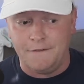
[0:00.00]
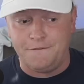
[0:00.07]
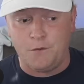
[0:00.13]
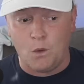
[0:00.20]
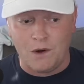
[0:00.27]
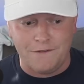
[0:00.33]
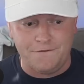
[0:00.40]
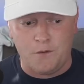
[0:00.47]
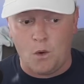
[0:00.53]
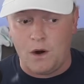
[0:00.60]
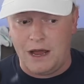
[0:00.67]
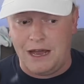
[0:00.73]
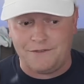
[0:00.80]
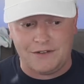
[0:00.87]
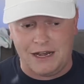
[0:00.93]
the
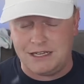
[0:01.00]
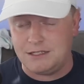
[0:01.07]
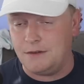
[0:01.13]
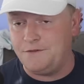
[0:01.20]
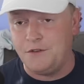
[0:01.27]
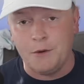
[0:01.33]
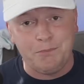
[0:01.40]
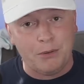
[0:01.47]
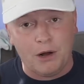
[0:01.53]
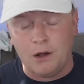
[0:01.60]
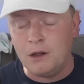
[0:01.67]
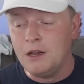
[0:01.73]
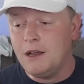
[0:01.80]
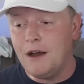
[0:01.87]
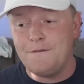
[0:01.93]
44.5, guys.
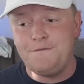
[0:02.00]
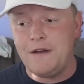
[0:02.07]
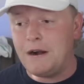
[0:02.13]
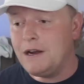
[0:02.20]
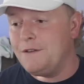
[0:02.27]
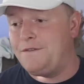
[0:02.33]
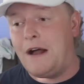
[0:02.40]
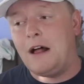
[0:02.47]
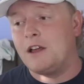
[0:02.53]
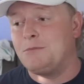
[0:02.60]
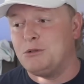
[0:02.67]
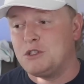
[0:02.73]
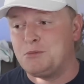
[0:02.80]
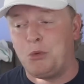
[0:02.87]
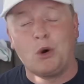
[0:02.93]
Football, a very
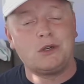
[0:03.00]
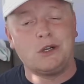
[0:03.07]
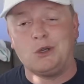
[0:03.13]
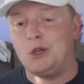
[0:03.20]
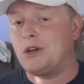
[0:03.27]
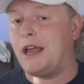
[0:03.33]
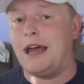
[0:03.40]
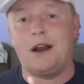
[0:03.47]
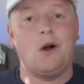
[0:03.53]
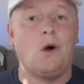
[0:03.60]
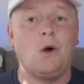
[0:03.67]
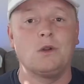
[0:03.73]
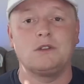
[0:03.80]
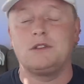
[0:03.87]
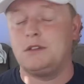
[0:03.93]
valuable sport to look at
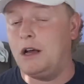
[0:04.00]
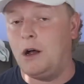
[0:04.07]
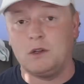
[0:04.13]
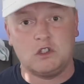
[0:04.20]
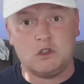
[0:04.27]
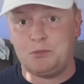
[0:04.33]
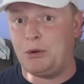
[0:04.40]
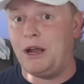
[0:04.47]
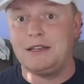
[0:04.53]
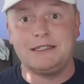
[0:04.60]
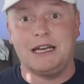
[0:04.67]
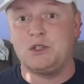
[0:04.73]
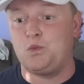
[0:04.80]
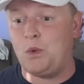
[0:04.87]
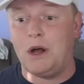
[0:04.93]
alt
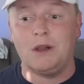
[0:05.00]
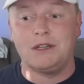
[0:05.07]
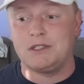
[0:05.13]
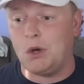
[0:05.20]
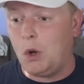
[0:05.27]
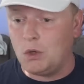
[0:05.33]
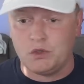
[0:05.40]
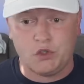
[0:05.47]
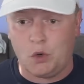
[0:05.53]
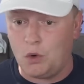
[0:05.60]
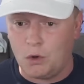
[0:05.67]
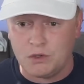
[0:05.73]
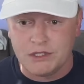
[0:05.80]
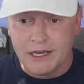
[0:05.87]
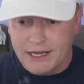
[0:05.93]
spreads as well as alt
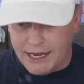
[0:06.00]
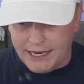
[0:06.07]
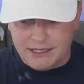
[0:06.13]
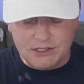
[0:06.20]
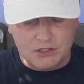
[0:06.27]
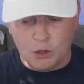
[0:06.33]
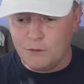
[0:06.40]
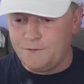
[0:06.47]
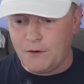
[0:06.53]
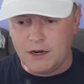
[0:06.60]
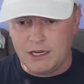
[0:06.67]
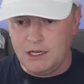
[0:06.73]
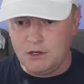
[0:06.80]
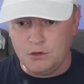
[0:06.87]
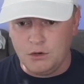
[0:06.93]
totals. It's so
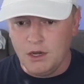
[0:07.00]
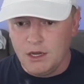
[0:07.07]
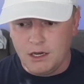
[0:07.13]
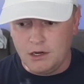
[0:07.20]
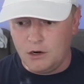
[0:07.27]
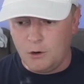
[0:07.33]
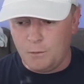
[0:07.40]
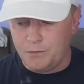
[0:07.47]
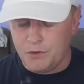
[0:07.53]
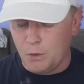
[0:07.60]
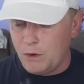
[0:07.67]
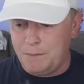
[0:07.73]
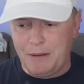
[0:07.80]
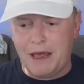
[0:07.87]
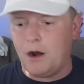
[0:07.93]
funny, you know,
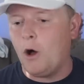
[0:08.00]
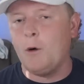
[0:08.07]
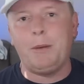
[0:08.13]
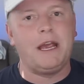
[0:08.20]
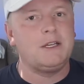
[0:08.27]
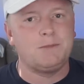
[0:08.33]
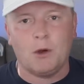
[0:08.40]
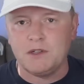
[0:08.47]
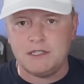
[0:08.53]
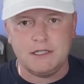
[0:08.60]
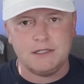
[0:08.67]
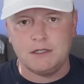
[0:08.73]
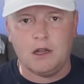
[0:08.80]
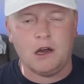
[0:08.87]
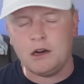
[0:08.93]
we bet all baseball
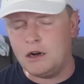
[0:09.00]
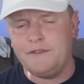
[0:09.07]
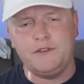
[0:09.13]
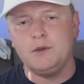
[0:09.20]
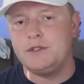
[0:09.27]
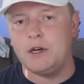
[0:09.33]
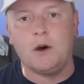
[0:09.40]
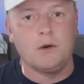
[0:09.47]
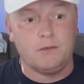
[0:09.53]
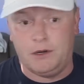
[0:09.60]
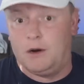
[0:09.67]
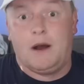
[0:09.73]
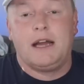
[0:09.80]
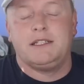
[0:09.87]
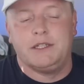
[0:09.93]
season long, or if you
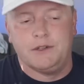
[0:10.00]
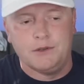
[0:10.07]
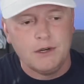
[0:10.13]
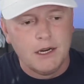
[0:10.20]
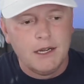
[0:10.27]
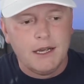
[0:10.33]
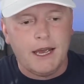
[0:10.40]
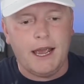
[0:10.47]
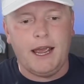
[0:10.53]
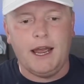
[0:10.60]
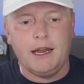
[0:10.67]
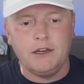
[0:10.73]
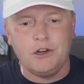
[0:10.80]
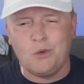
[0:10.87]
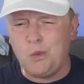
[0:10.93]
don't, I do,
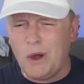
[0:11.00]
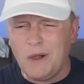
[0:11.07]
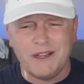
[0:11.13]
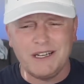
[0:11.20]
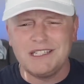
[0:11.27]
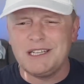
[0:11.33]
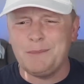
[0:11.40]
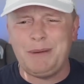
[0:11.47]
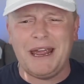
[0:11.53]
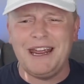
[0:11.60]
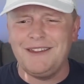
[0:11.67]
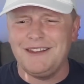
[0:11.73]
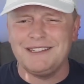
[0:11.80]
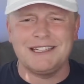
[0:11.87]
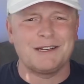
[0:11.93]
and you're willing to
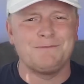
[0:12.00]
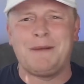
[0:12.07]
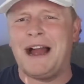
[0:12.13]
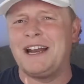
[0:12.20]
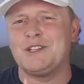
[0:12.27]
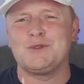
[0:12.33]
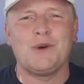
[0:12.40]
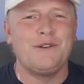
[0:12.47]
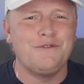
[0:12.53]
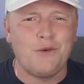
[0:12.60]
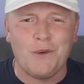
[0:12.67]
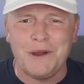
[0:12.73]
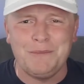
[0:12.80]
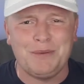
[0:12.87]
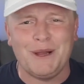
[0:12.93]
pay these, like,
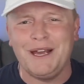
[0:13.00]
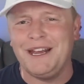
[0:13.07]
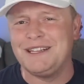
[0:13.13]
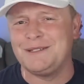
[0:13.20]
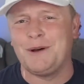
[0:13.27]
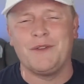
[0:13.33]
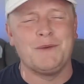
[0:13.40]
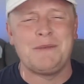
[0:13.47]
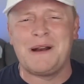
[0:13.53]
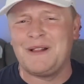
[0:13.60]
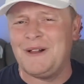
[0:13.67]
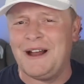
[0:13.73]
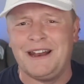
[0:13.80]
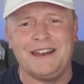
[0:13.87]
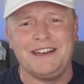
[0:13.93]
-140 plays on the money
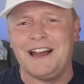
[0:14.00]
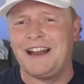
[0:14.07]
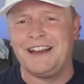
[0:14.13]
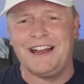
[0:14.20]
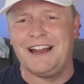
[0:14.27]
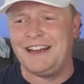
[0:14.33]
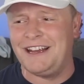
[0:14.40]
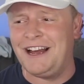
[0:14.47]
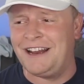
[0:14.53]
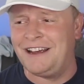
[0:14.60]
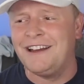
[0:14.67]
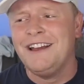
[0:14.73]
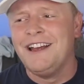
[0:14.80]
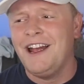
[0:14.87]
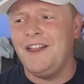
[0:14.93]
line and yada, yada,
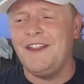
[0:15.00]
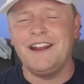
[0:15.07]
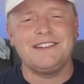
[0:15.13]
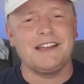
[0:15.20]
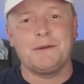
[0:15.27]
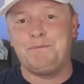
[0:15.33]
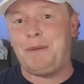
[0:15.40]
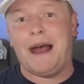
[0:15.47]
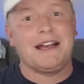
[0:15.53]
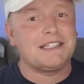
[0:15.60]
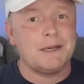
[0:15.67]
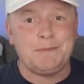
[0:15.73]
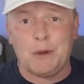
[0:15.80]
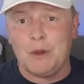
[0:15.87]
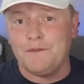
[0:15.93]
yada. And then it's like
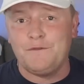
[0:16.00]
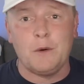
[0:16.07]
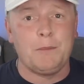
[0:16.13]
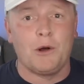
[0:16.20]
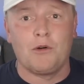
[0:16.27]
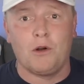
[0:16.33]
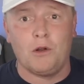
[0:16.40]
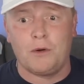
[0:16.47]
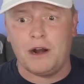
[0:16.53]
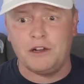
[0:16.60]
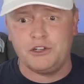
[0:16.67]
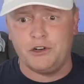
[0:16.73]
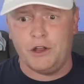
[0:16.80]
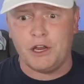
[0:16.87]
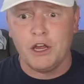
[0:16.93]
basketball and football roll around.
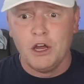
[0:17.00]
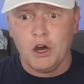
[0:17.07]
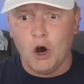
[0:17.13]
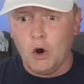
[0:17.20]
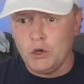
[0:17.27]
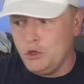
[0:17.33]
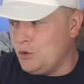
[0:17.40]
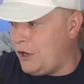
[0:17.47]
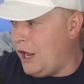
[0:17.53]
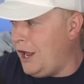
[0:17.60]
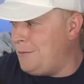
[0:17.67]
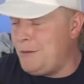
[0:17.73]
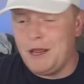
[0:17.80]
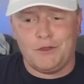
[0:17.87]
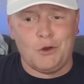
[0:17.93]
And you're like, oh, you
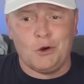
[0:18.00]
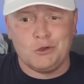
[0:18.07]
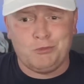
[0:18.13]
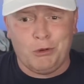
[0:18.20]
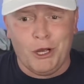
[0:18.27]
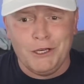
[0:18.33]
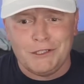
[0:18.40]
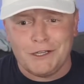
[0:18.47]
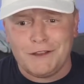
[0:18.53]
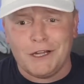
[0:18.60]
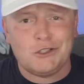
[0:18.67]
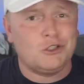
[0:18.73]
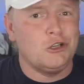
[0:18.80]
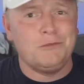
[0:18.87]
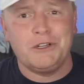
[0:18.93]
can't make those plays. Like,
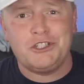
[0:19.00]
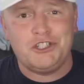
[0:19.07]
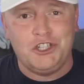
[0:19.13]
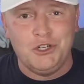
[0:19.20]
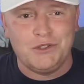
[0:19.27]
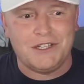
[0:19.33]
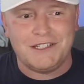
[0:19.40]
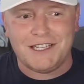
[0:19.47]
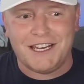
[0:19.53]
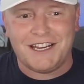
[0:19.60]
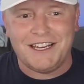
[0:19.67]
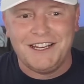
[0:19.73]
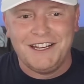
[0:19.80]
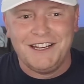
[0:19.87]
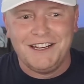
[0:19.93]
that's too much juice. It's like